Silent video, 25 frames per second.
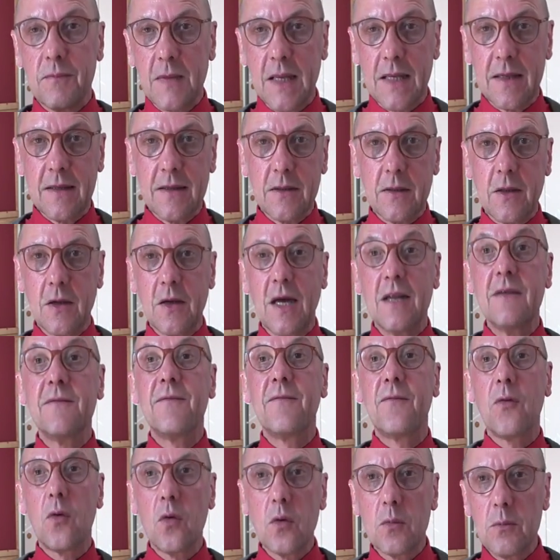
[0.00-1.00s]
and the
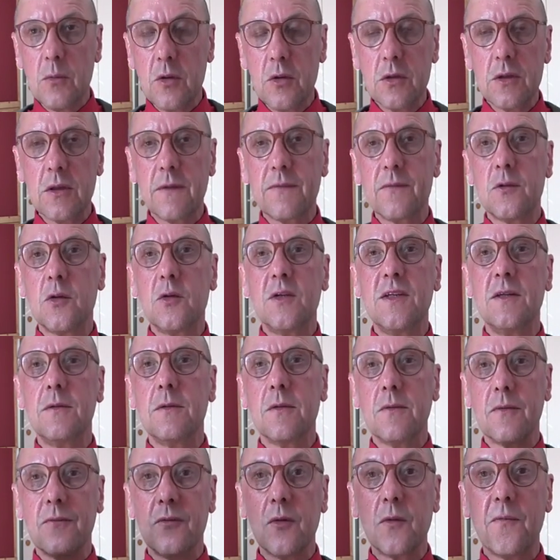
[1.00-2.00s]
unfoldment of
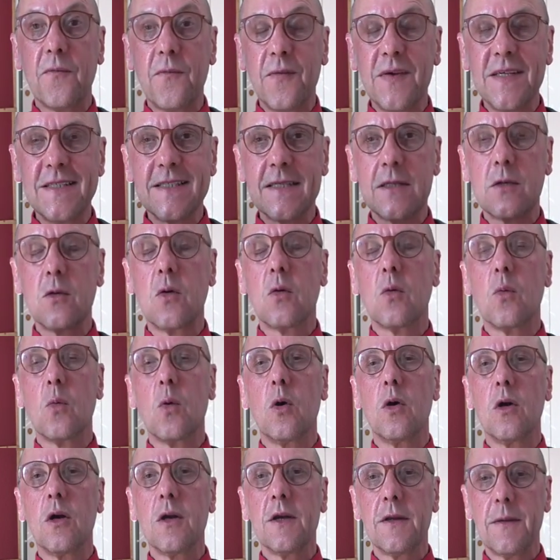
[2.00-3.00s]
the physical
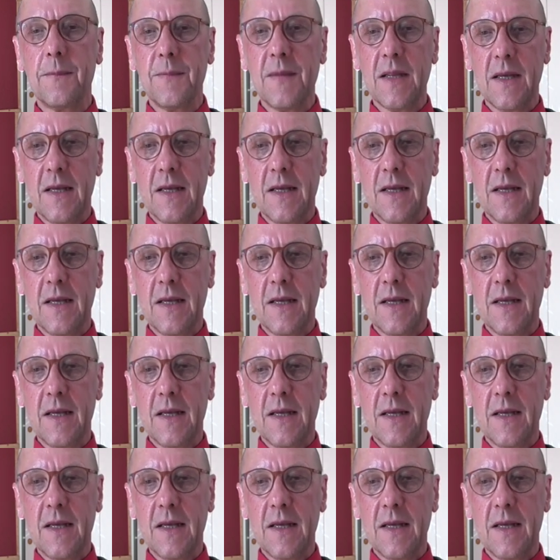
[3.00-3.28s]
world.